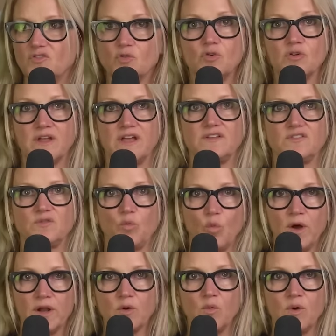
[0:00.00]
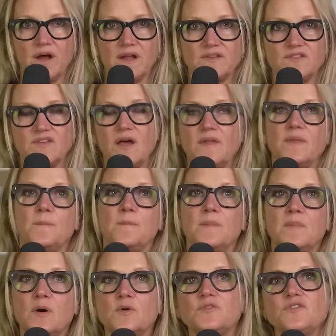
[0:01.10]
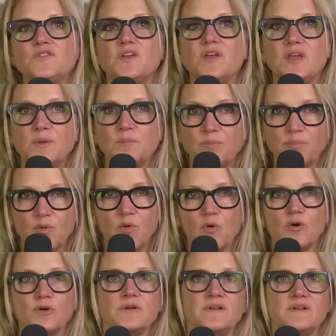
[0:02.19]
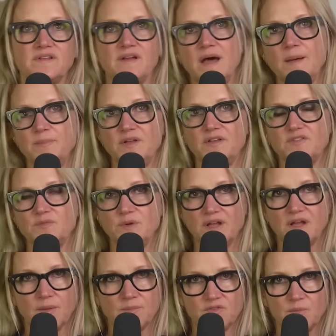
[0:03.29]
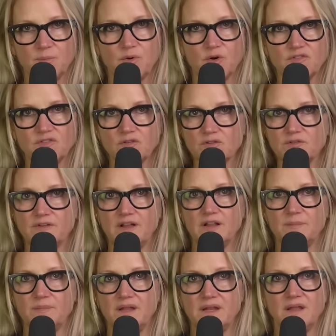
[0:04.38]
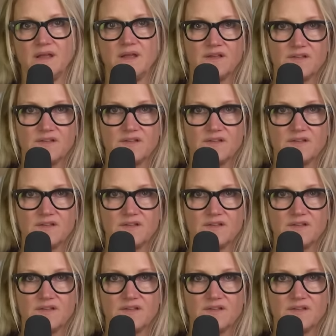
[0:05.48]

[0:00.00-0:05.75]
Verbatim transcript: toolkits, one oh ones on the most important topics when it comes to personal development,